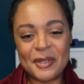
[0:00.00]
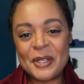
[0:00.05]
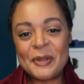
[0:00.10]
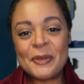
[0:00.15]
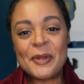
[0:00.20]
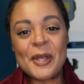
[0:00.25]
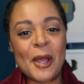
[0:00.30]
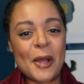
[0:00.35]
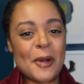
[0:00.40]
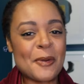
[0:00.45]

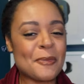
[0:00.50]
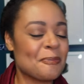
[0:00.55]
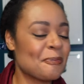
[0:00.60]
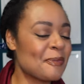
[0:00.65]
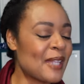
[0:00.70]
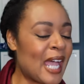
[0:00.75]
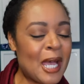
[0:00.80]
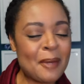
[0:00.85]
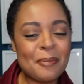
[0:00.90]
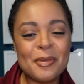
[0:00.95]
you know,
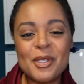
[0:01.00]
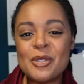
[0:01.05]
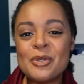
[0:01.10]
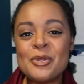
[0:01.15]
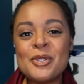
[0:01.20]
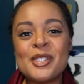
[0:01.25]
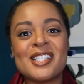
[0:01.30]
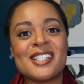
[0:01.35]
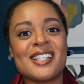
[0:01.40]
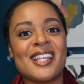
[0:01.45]
I'm
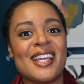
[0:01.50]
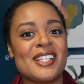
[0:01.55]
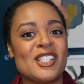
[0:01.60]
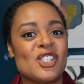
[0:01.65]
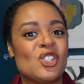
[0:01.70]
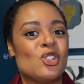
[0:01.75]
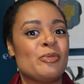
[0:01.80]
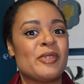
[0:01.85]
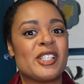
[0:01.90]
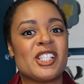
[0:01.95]
used to like
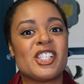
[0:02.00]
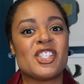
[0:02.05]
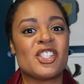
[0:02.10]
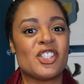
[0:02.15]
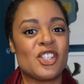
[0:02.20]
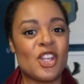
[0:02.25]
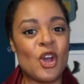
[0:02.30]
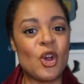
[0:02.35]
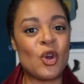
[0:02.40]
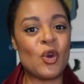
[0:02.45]
so much
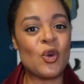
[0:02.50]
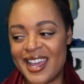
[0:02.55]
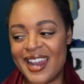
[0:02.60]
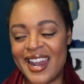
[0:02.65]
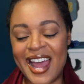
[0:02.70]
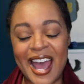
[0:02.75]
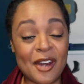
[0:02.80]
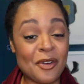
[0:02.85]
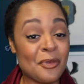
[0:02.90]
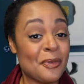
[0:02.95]
snow and
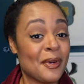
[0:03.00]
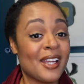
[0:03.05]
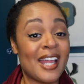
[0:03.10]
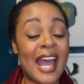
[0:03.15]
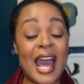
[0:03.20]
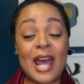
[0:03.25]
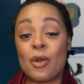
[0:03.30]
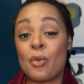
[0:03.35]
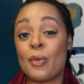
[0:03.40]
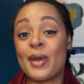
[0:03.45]
I don't wanna
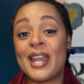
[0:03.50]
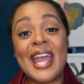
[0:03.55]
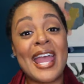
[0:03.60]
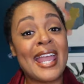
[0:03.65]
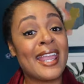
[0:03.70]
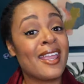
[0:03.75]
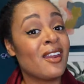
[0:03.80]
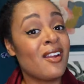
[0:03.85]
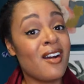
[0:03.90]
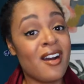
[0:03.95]

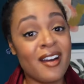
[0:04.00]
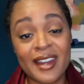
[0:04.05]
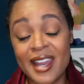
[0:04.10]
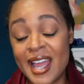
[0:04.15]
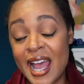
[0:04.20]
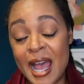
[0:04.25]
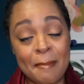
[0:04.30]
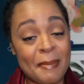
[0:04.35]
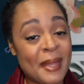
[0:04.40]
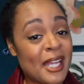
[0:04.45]
egg it on.
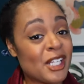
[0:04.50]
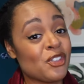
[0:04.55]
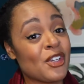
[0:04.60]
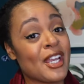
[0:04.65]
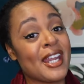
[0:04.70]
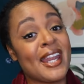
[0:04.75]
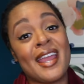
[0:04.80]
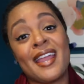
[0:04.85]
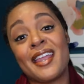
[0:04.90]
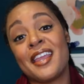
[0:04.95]
I'm not
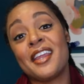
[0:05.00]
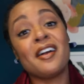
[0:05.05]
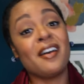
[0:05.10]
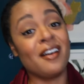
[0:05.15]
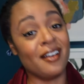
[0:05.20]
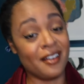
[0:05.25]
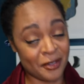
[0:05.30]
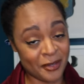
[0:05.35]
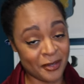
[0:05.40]
trying to egg it on,